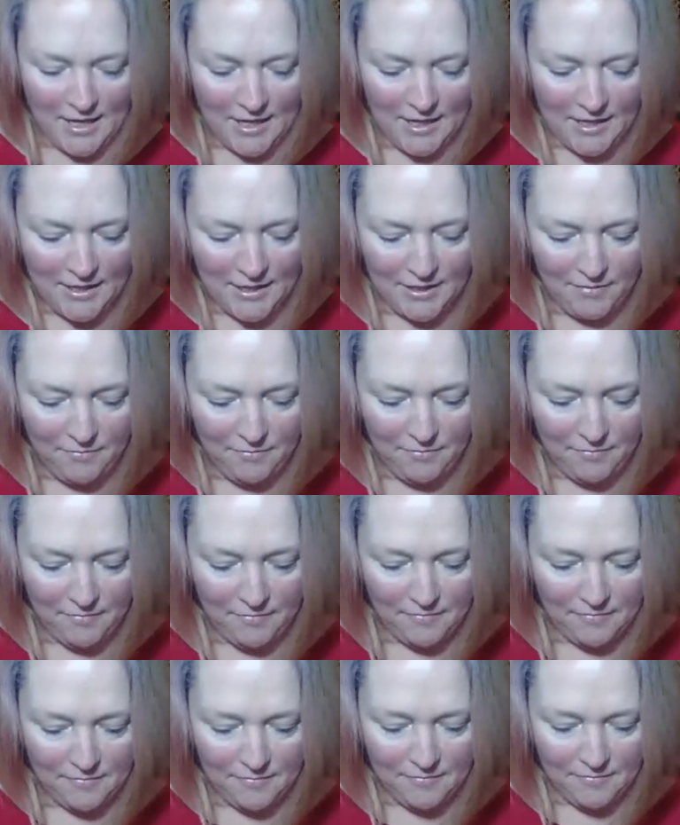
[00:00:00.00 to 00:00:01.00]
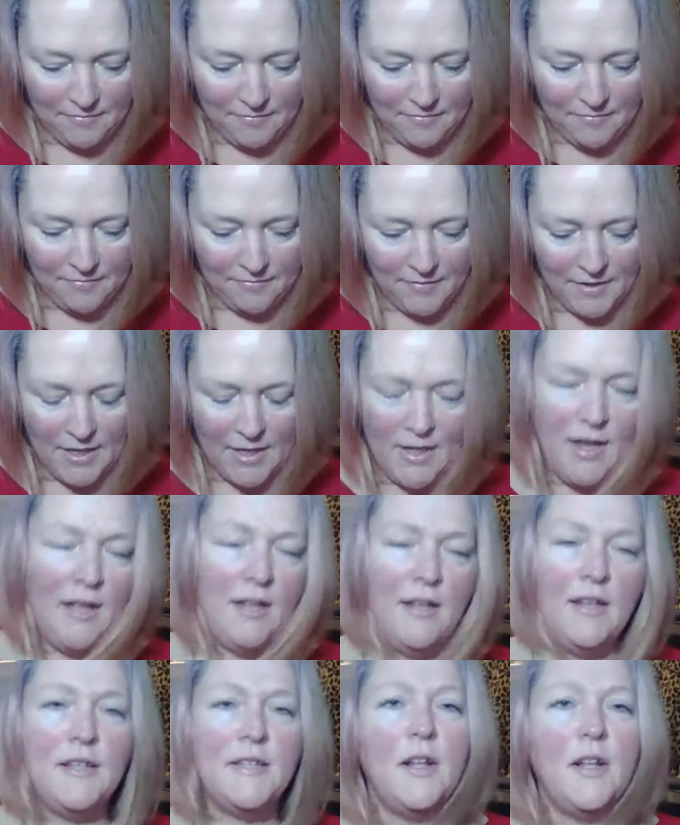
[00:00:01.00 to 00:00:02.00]
Um, it,
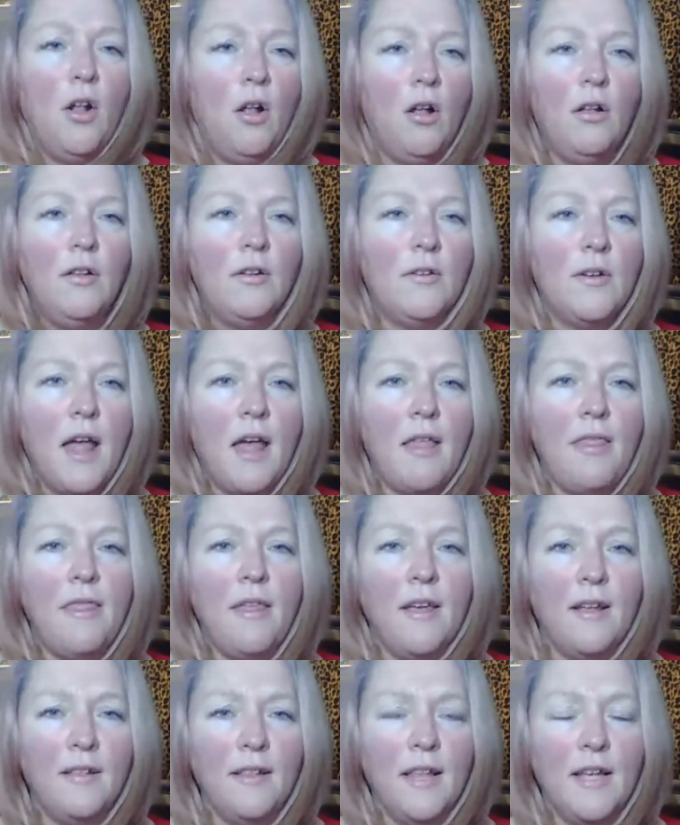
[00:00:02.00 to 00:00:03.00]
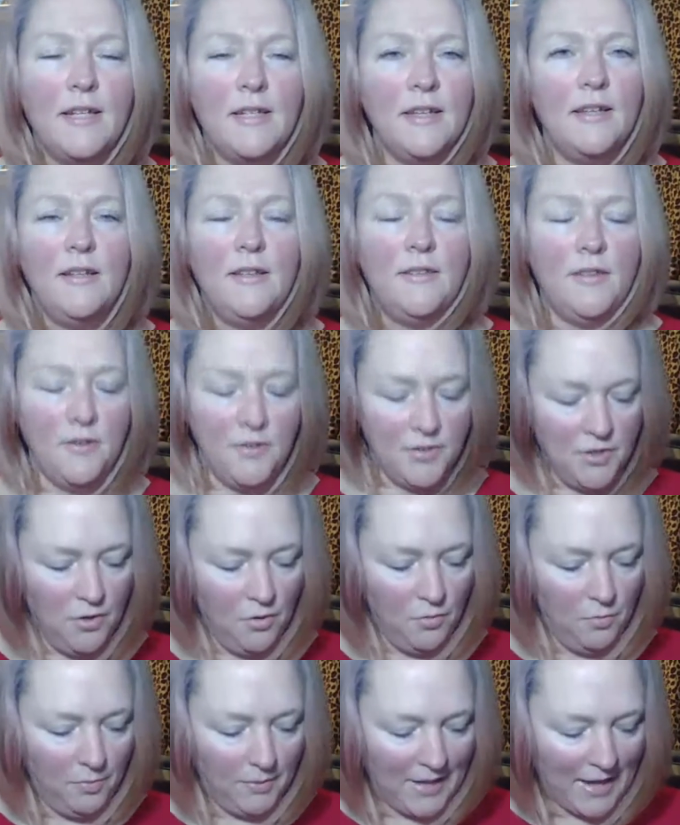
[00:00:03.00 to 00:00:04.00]
and is it all or nothing? Like there's
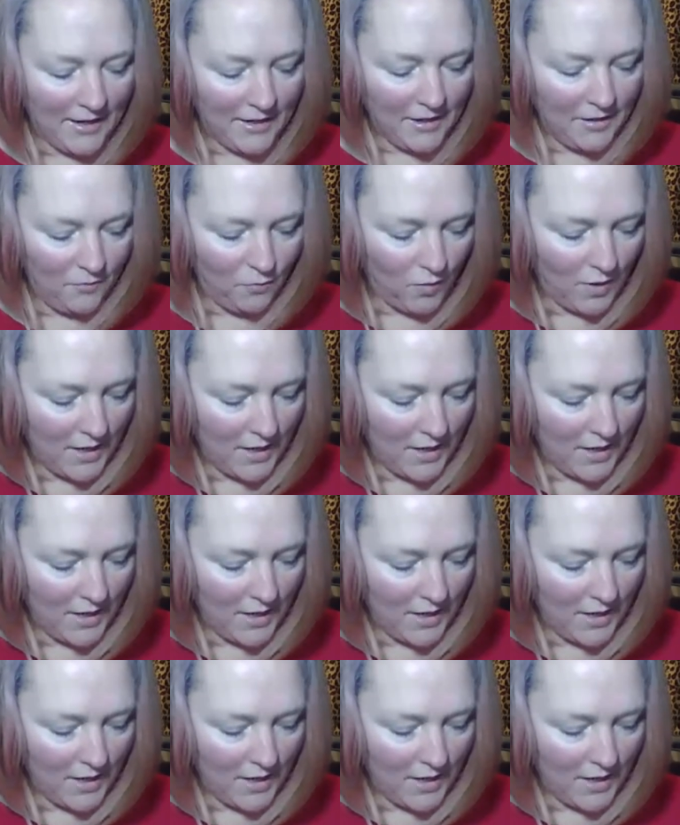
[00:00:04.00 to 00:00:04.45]
no black and